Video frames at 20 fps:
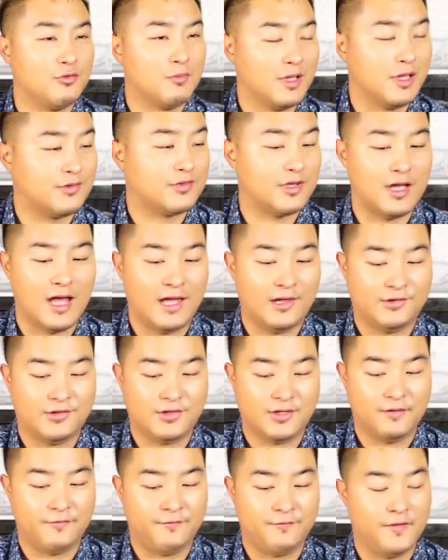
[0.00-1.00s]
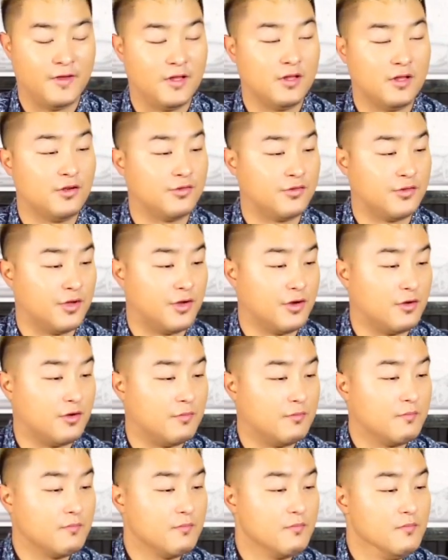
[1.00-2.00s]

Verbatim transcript: Melissa, I see the fillers here.